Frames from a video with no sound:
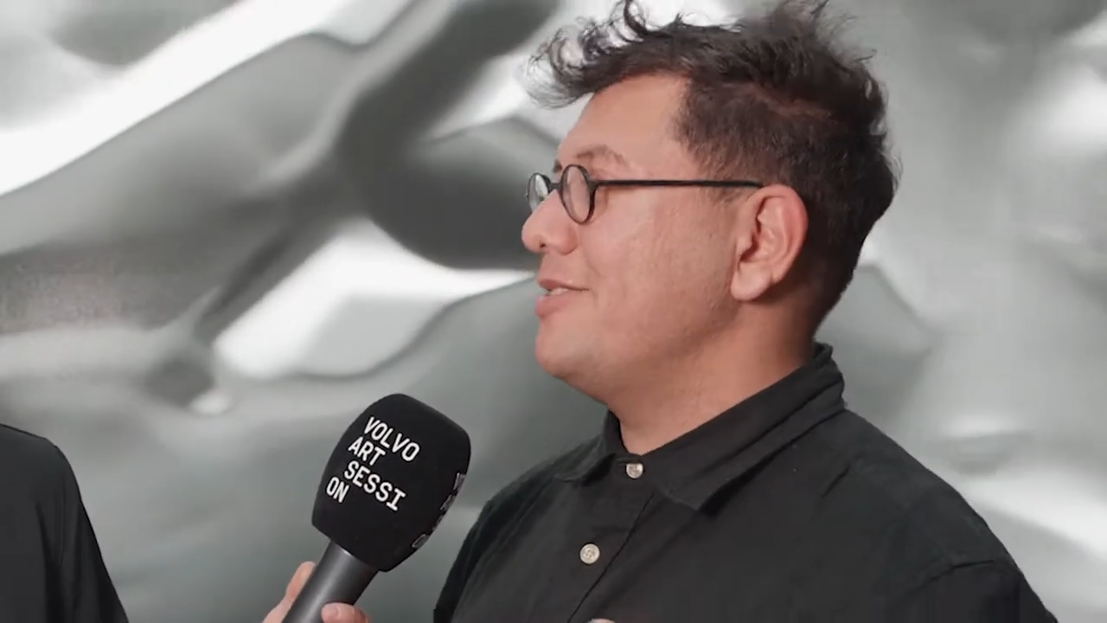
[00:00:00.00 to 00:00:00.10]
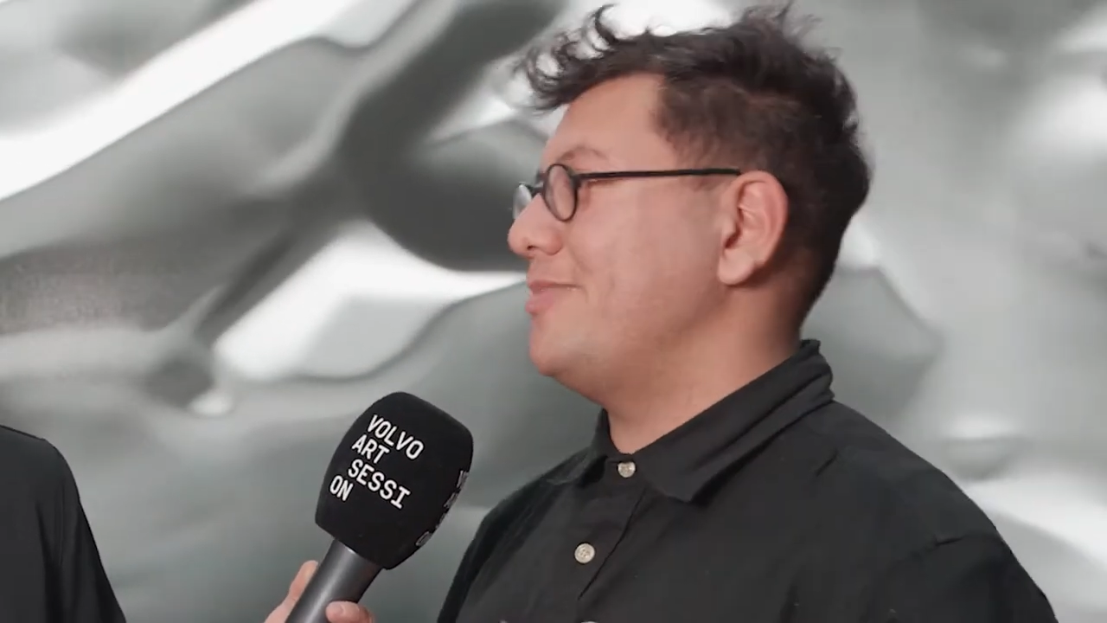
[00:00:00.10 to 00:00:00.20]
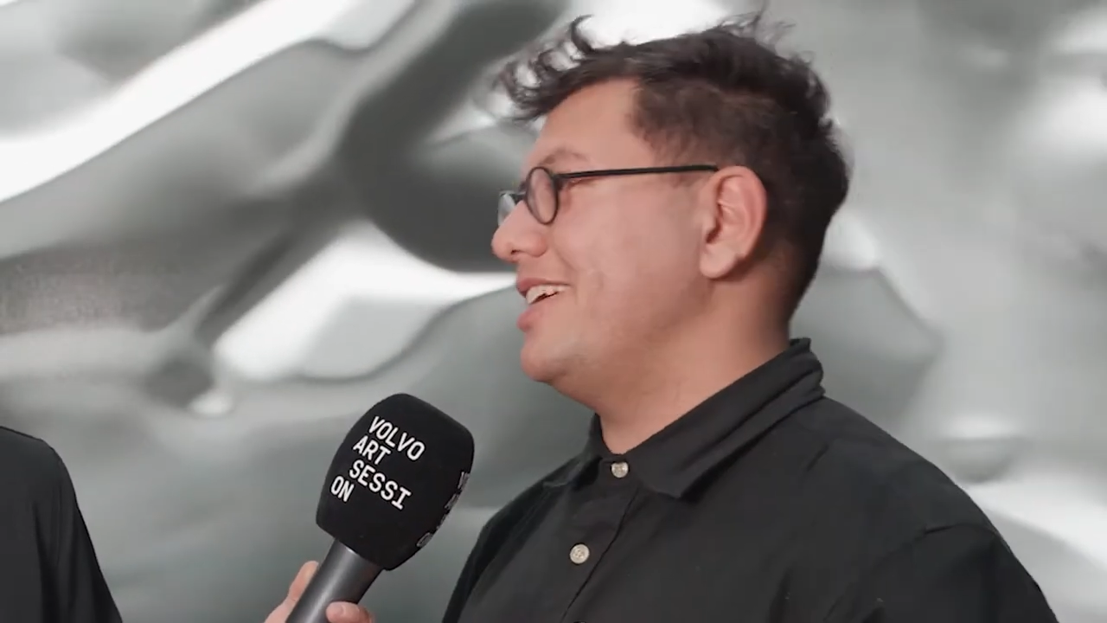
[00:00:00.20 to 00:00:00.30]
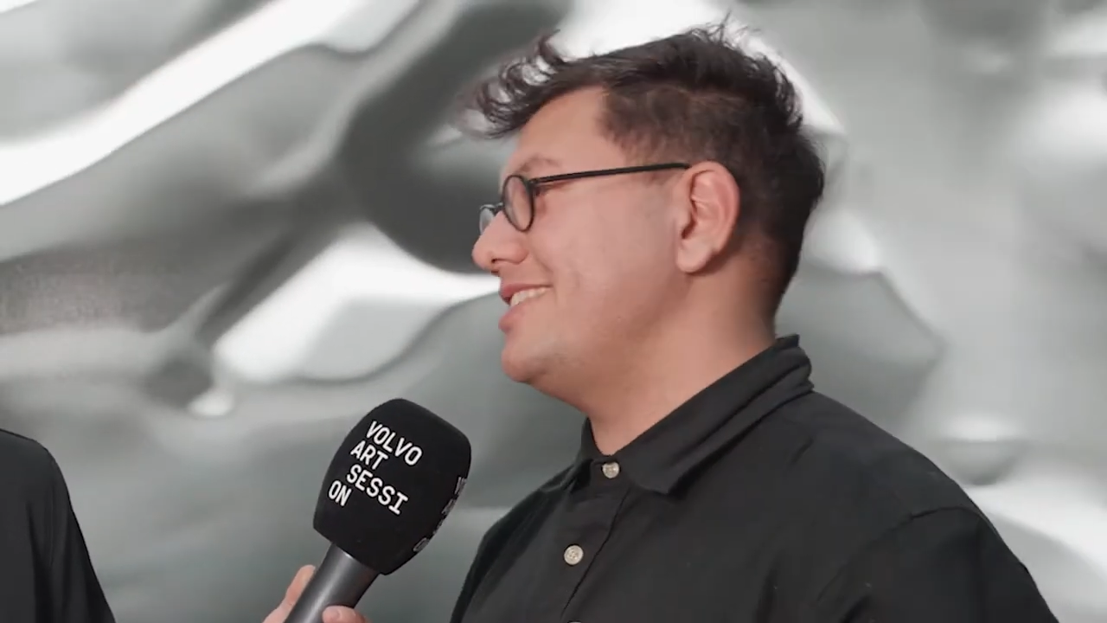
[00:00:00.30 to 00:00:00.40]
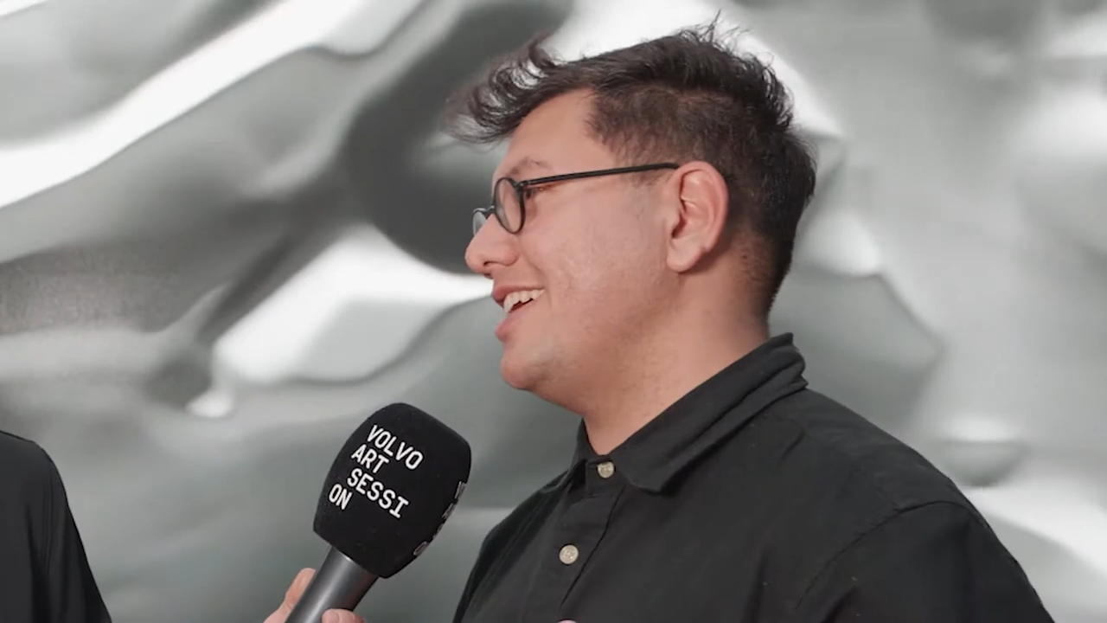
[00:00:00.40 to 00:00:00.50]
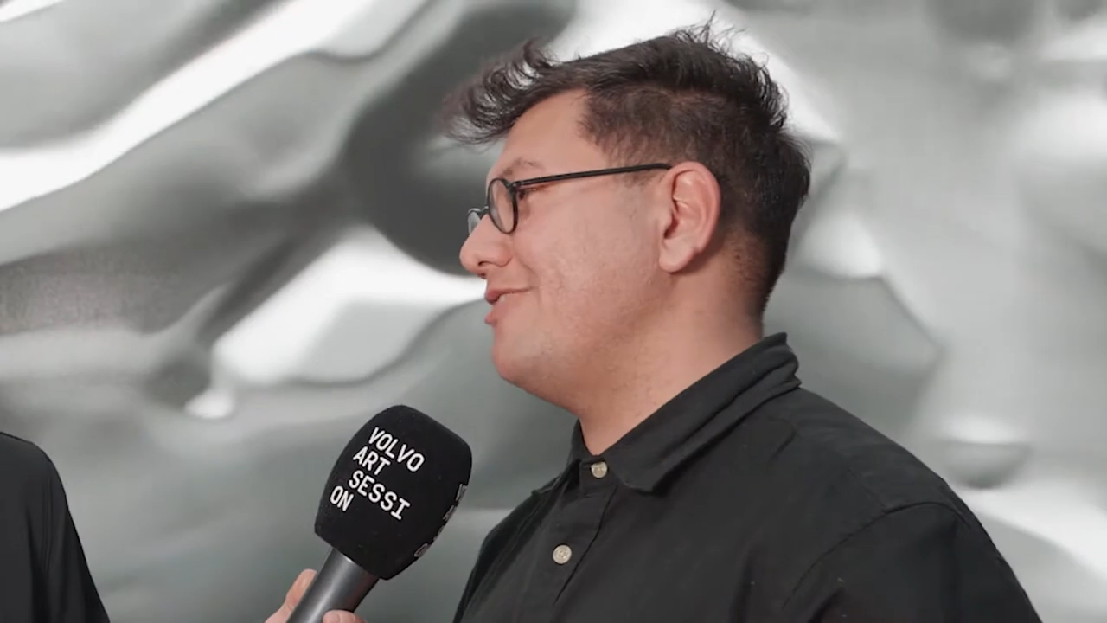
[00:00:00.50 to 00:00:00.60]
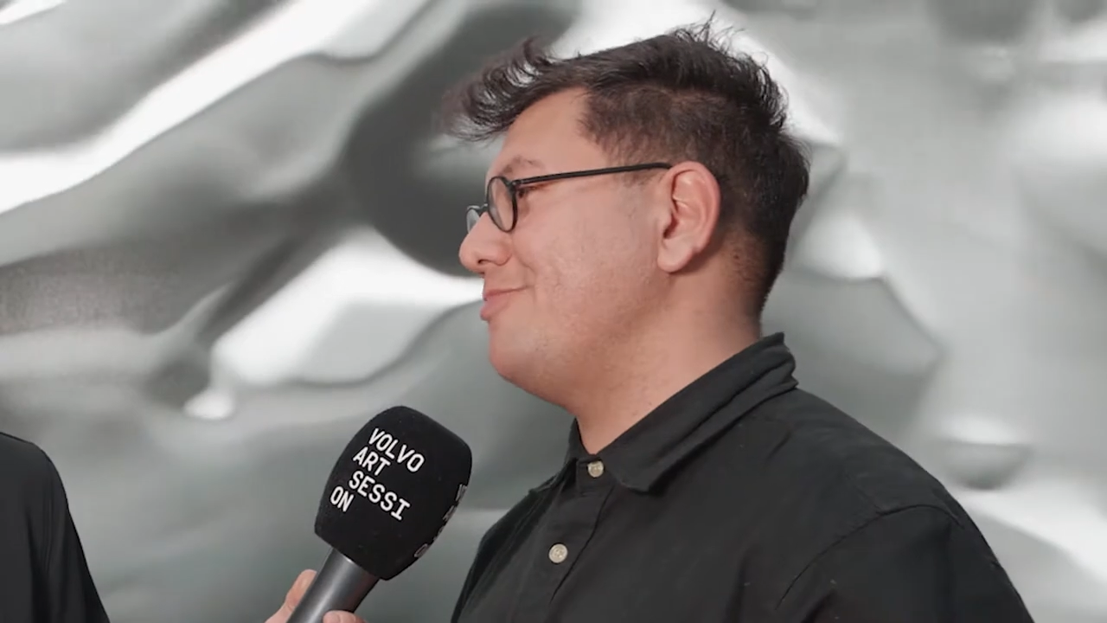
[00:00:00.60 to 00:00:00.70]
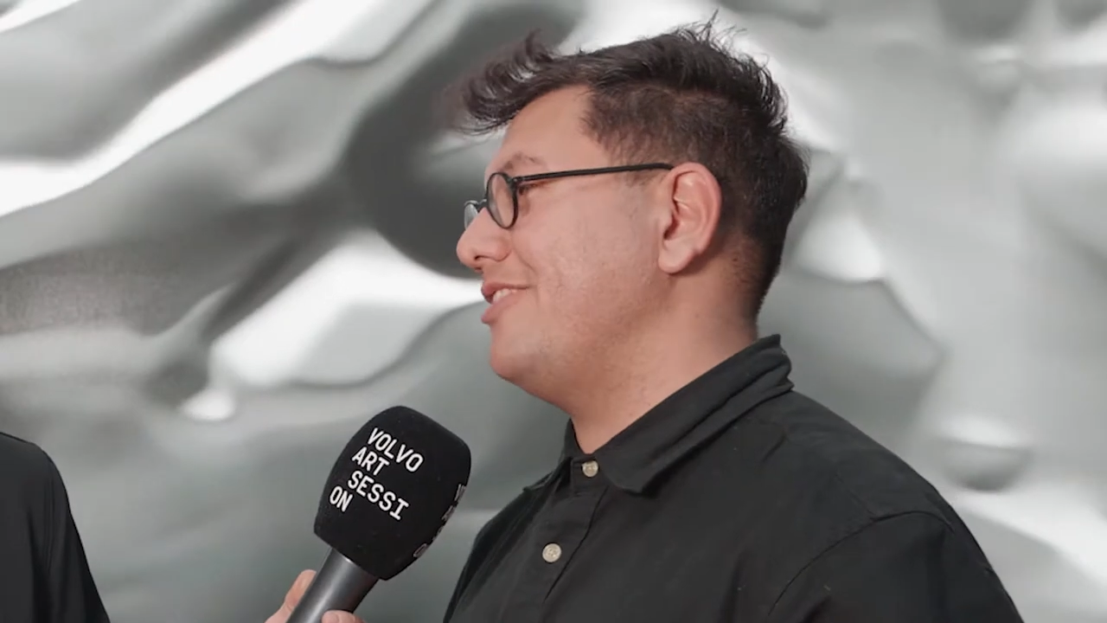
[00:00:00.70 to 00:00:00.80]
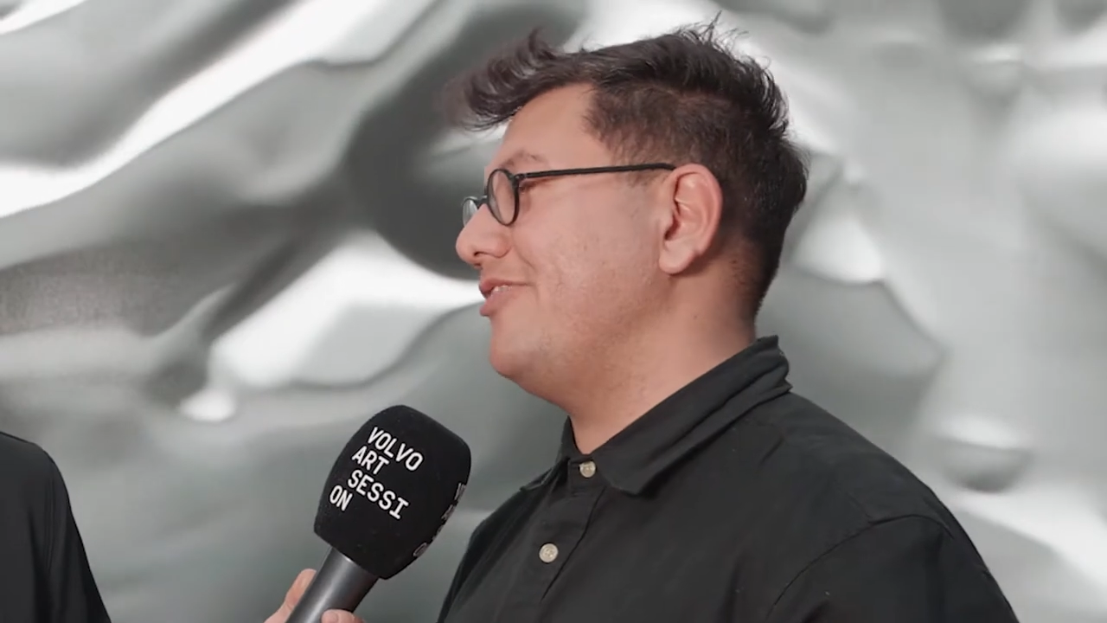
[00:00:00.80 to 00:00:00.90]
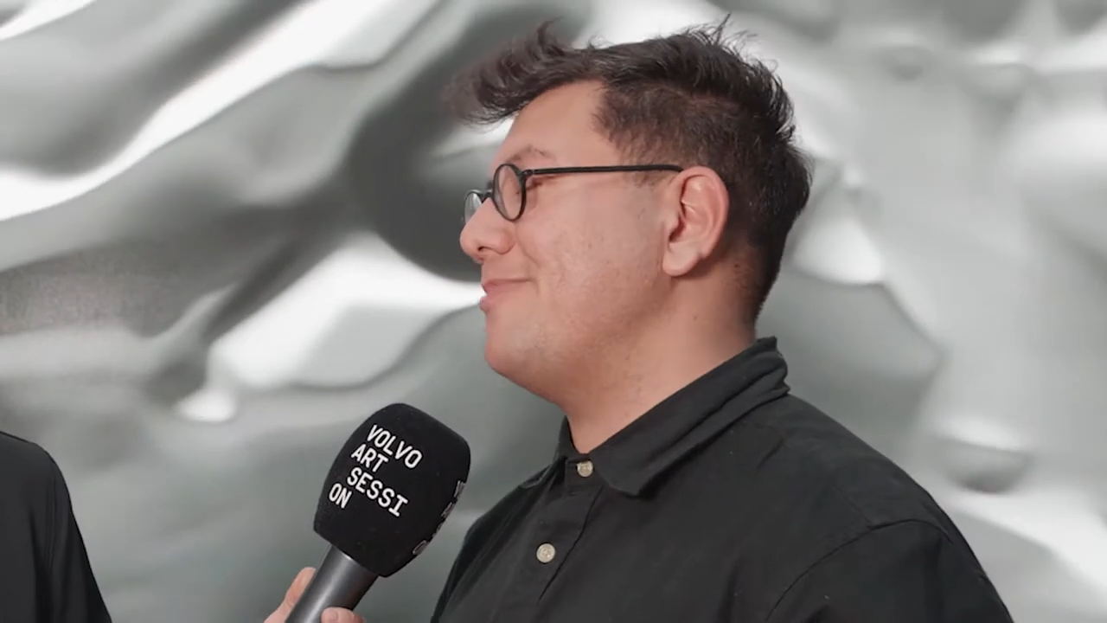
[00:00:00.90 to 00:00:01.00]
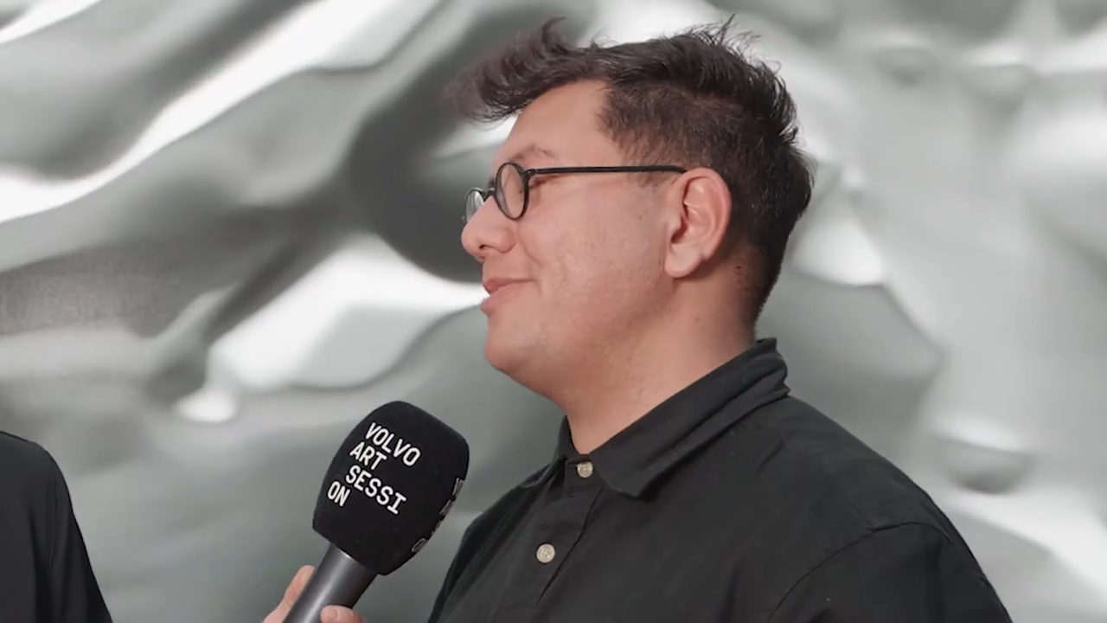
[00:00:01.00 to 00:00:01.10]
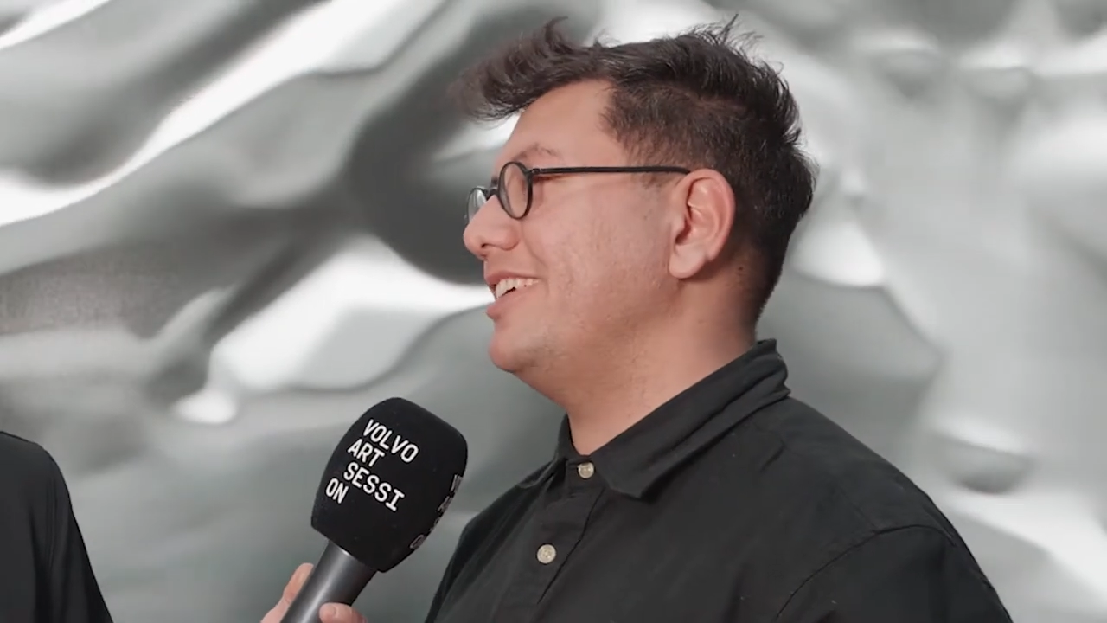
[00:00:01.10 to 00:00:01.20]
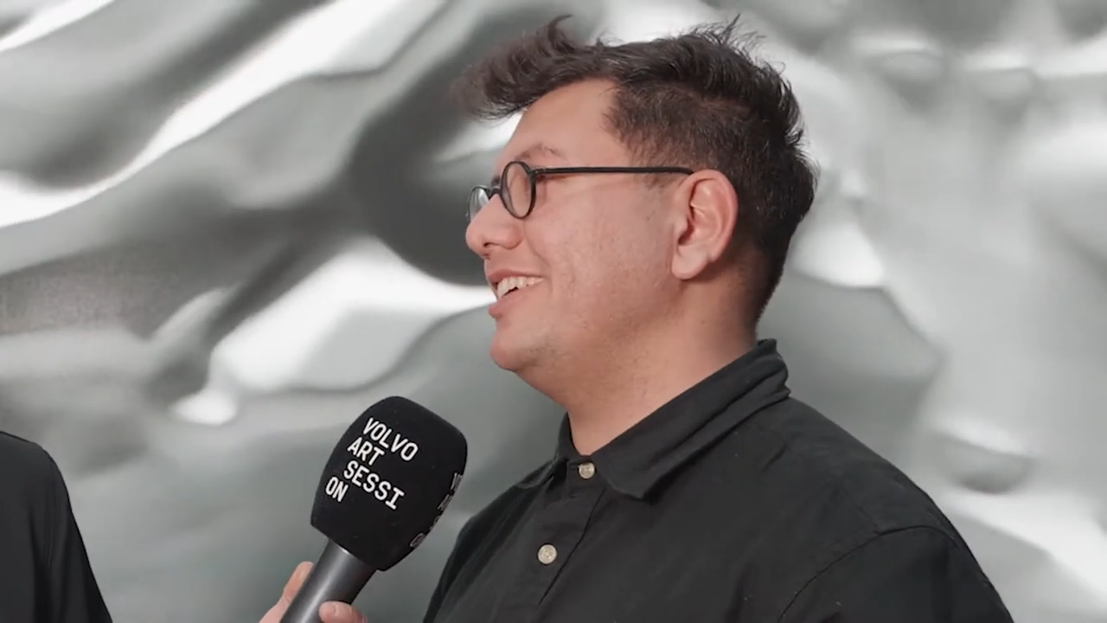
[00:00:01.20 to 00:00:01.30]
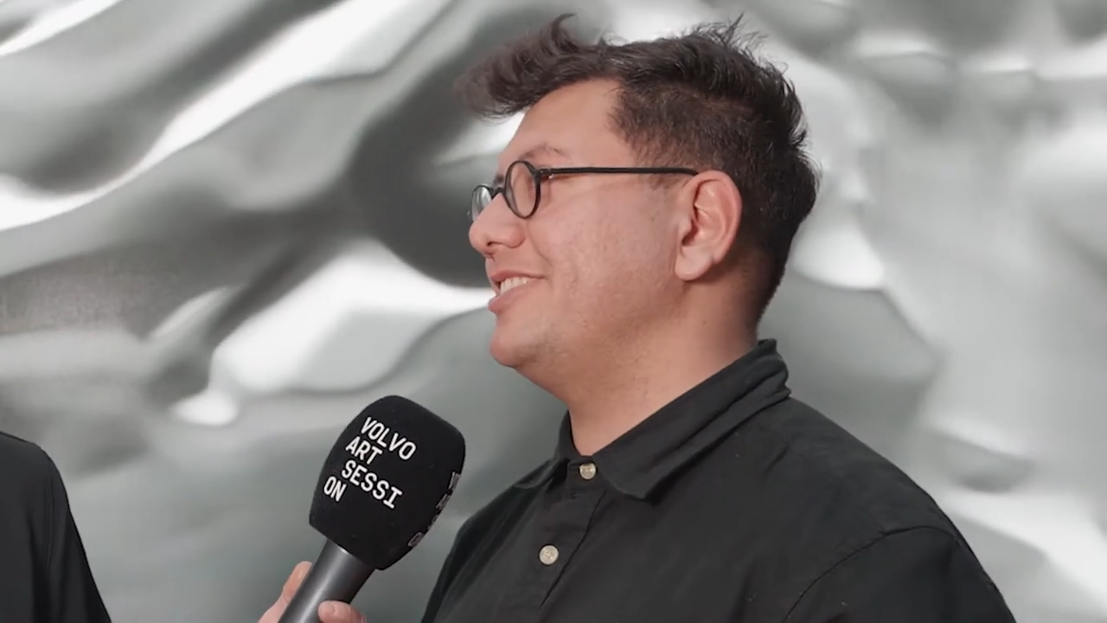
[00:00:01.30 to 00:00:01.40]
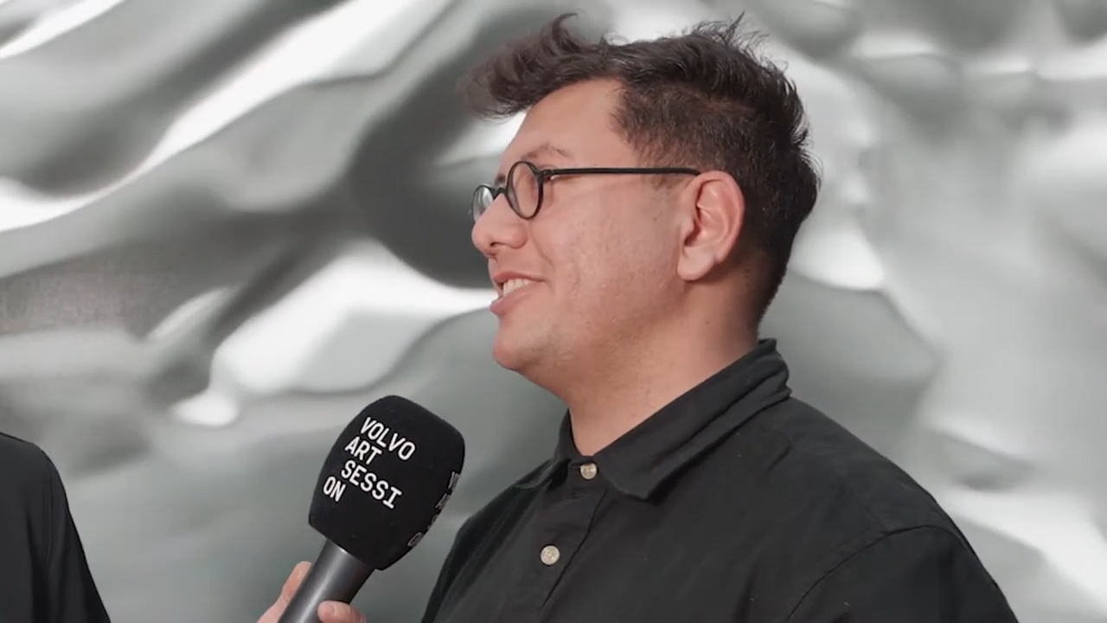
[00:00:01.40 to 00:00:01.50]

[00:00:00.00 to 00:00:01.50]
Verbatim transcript: myself, my family.